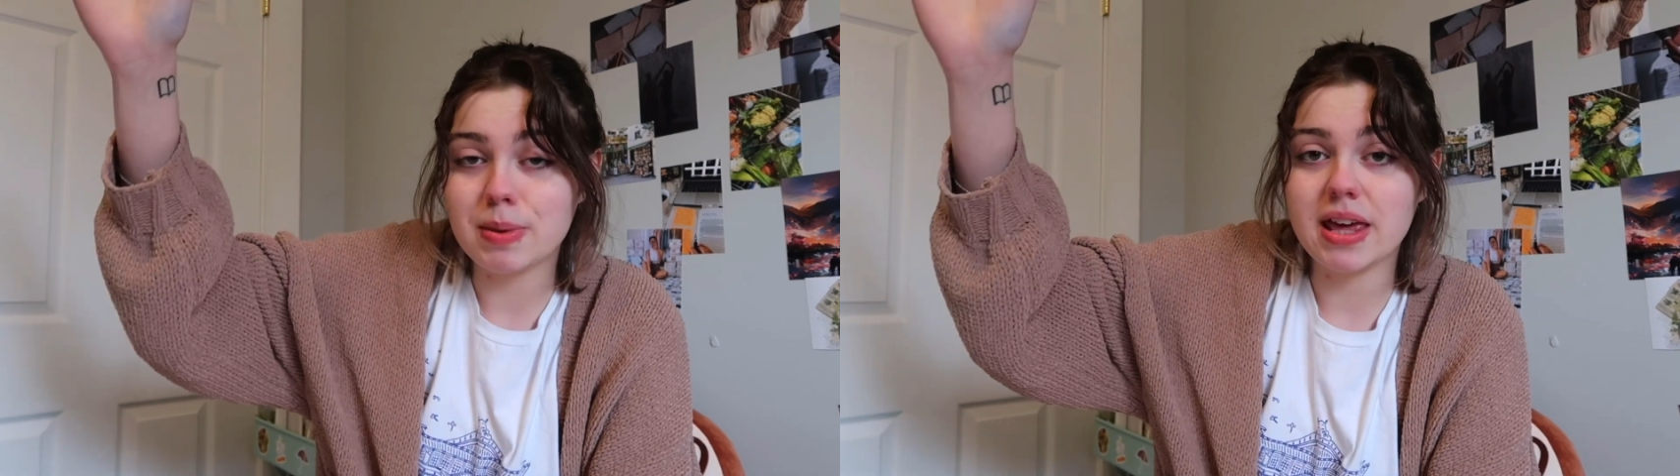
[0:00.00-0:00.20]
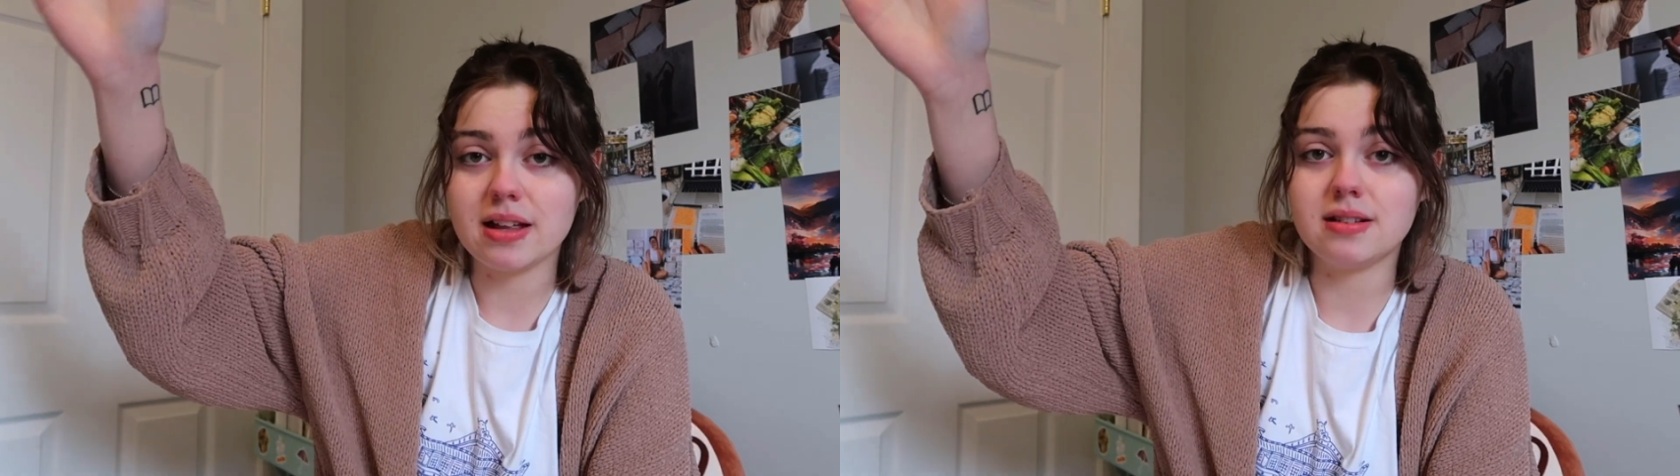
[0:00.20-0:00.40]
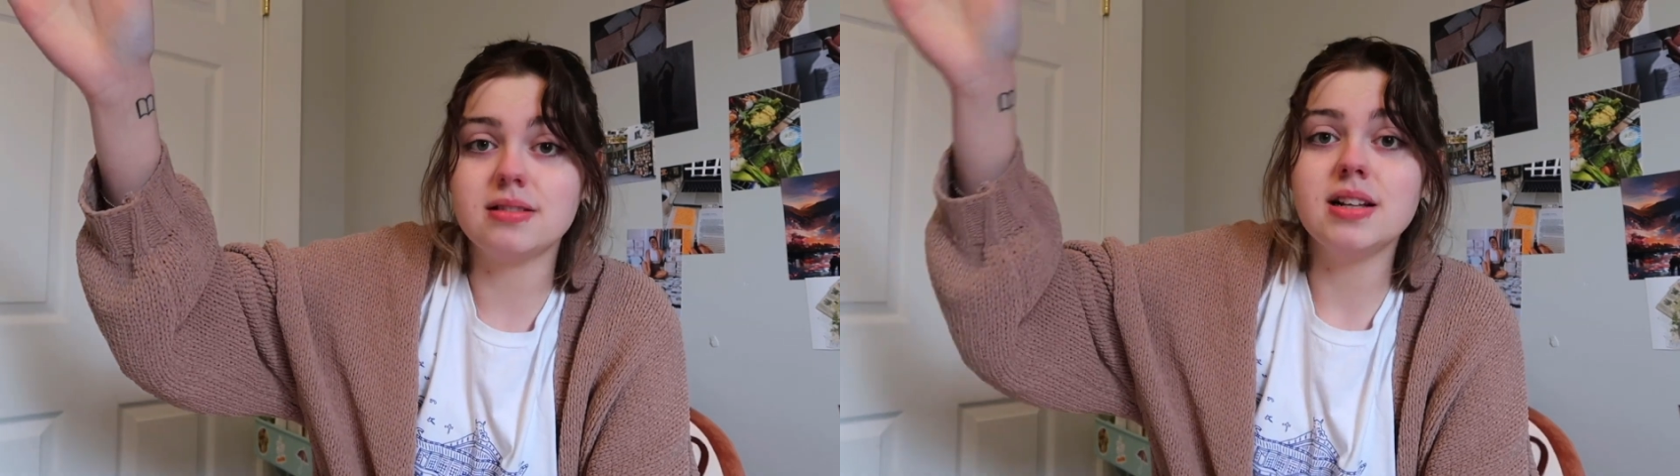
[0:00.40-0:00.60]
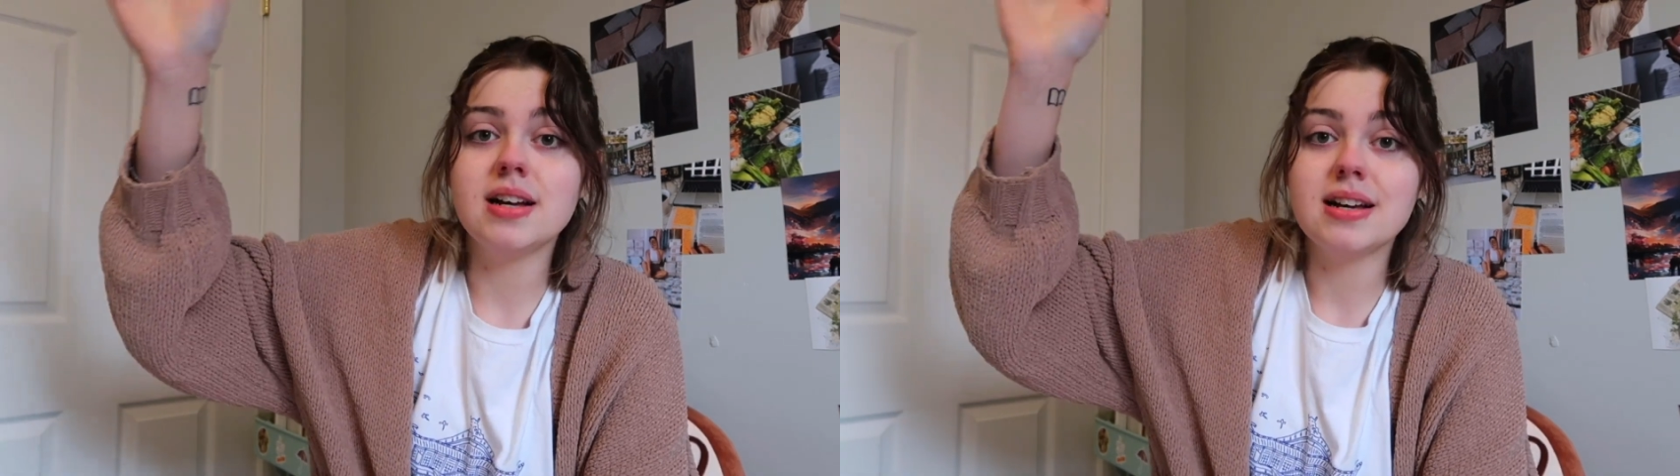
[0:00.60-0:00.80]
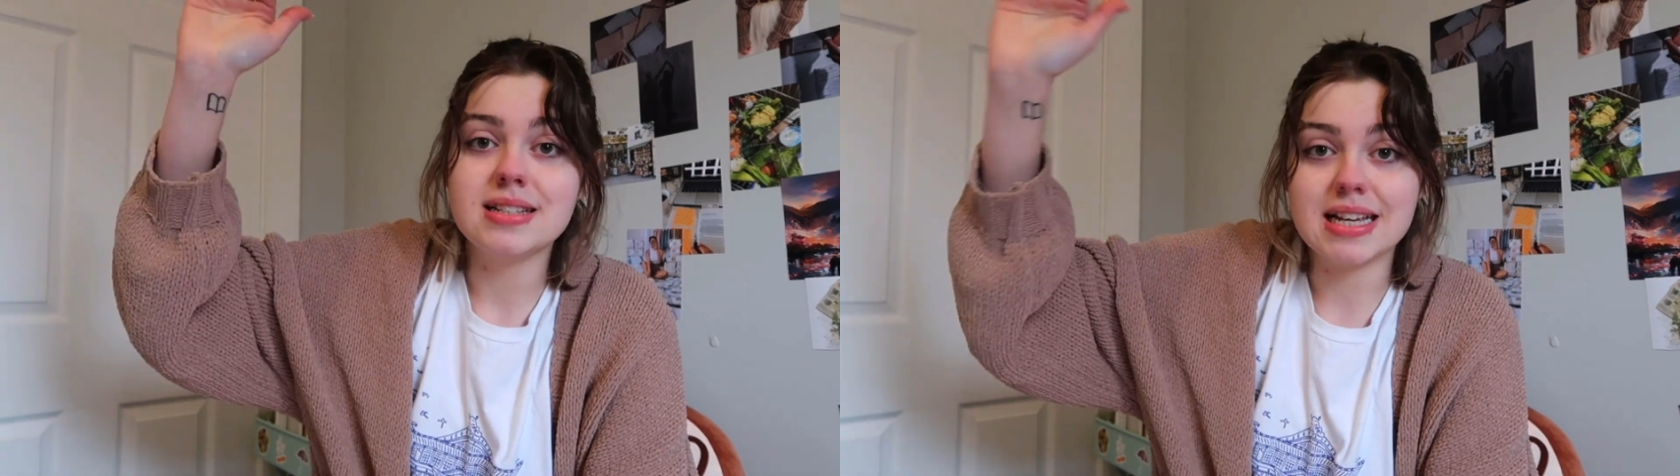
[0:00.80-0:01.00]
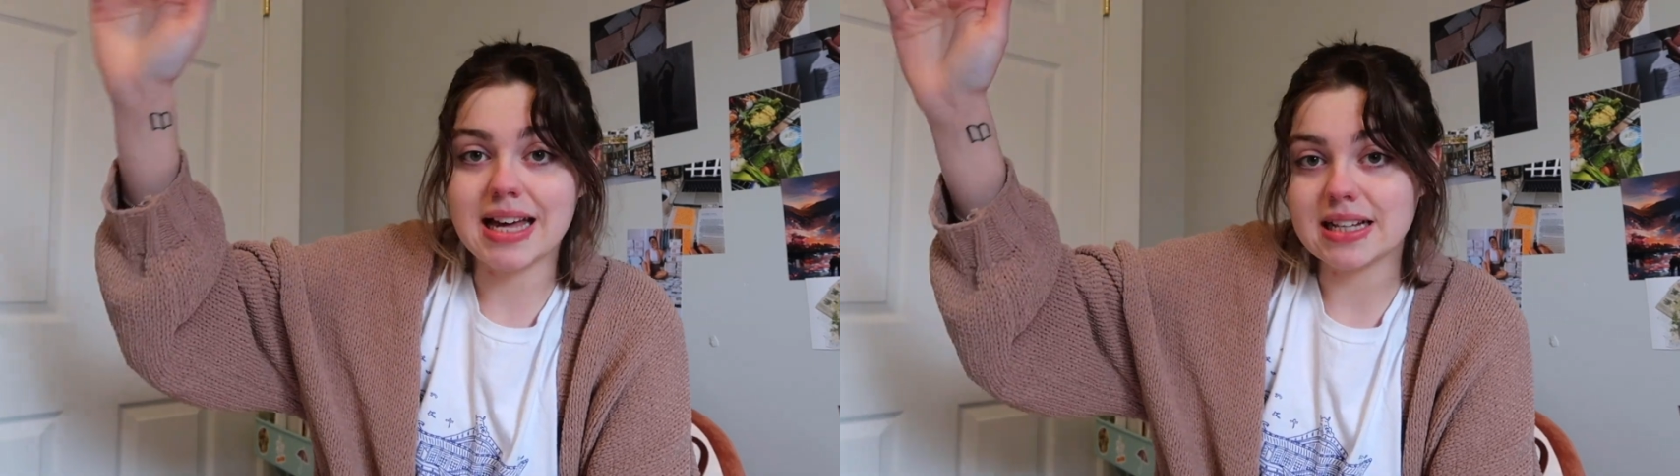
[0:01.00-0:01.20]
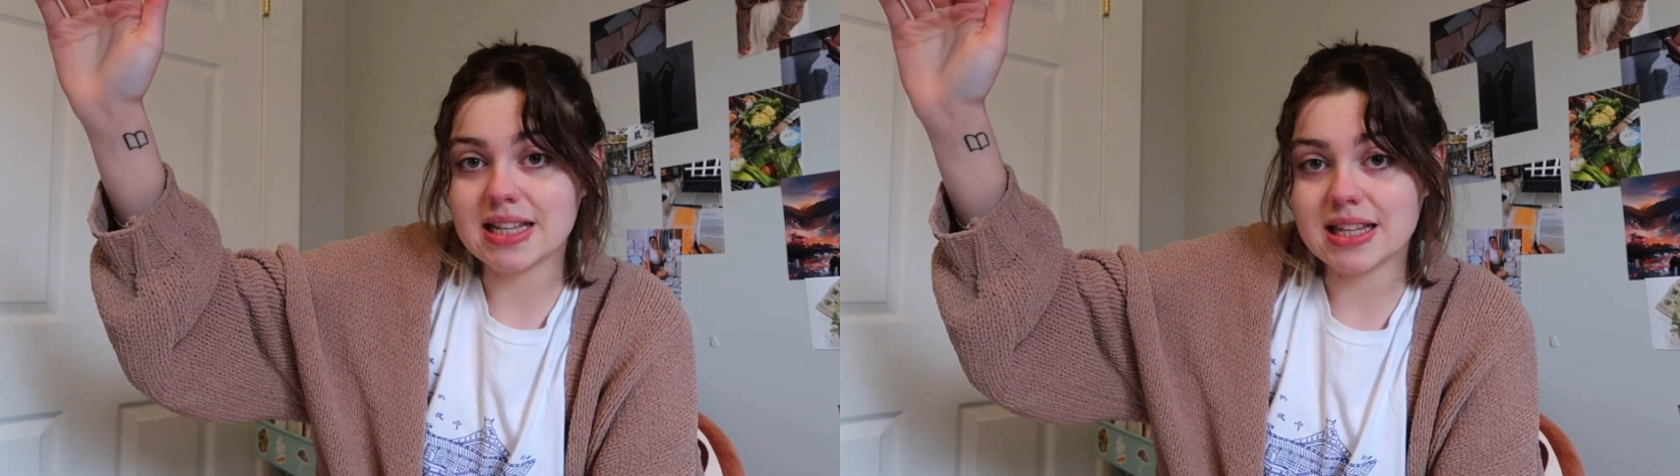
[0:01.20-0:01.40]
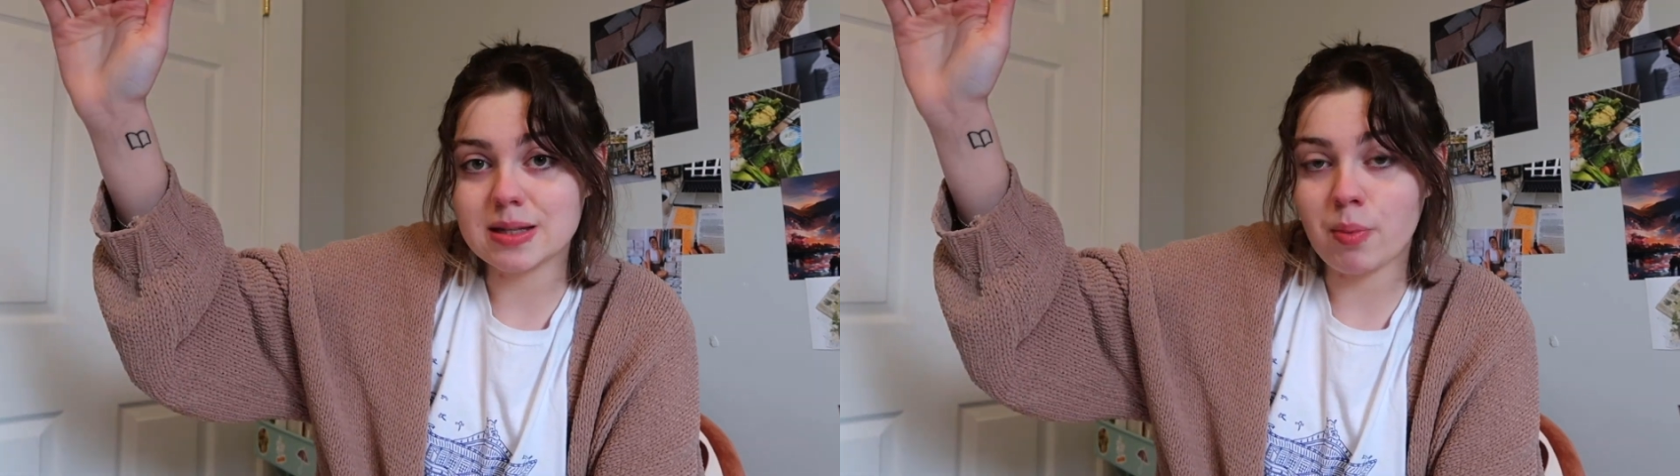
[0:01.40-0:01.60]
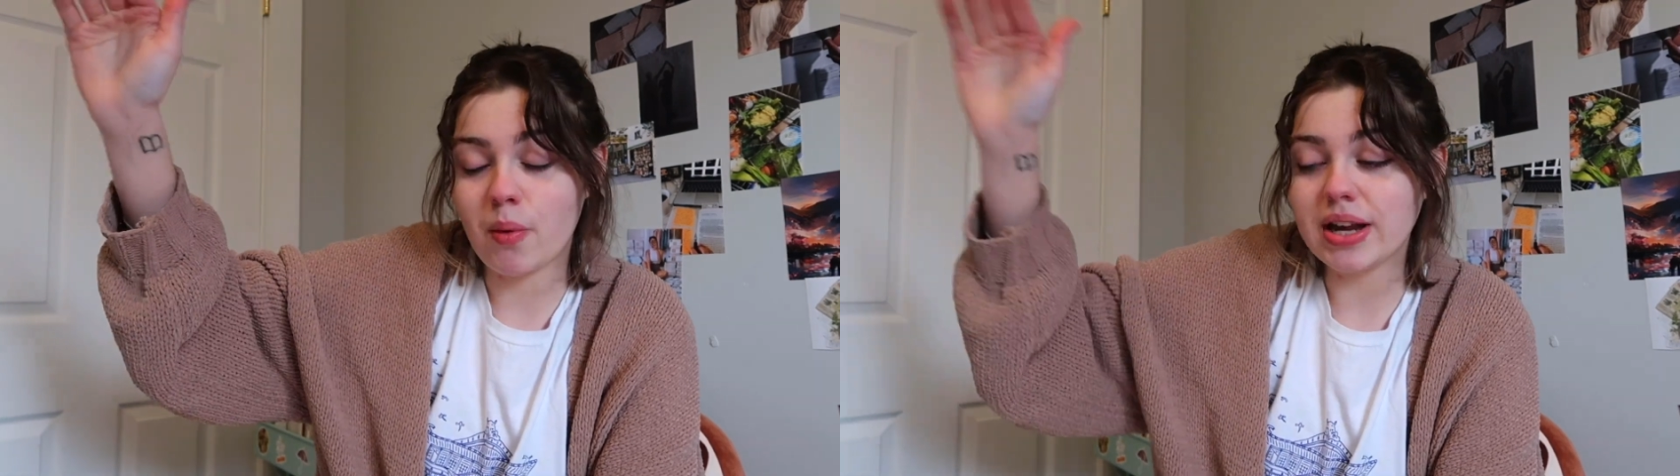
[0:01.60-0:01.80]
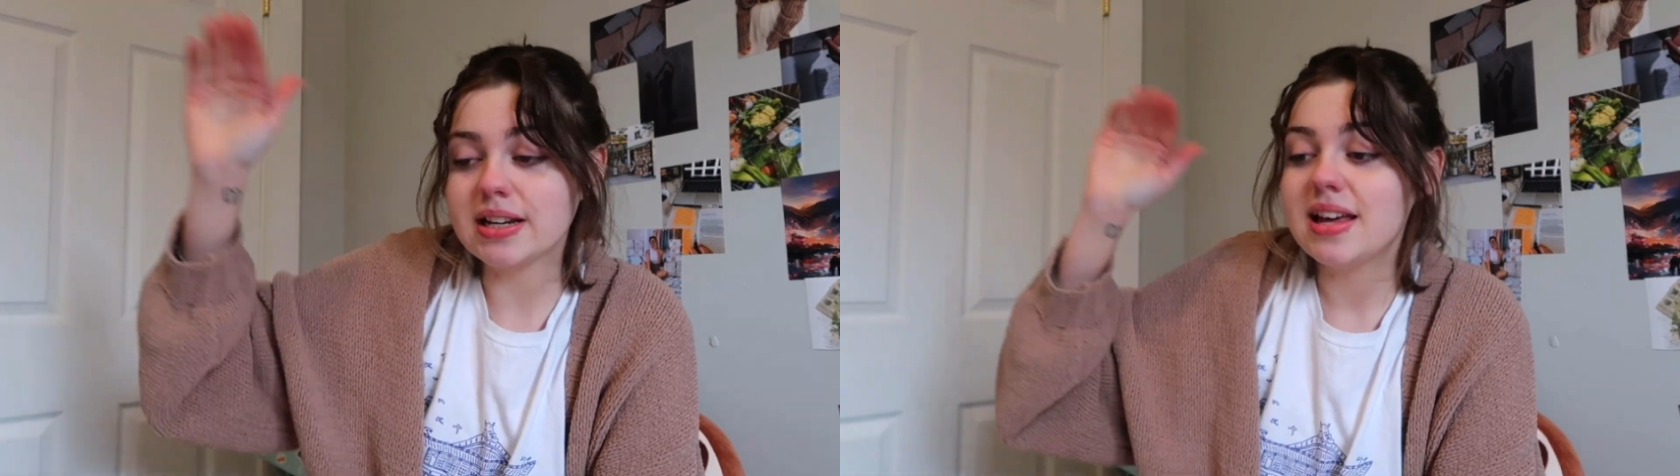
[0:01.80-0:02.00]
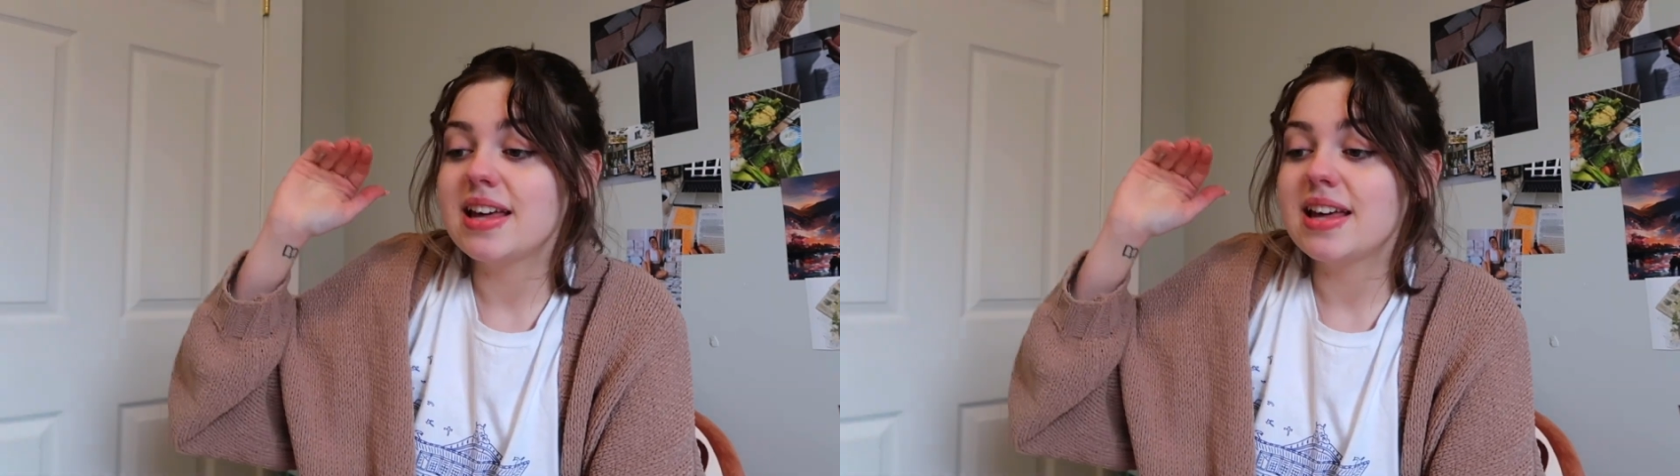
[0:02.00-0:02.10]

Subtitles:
hill to get to this point.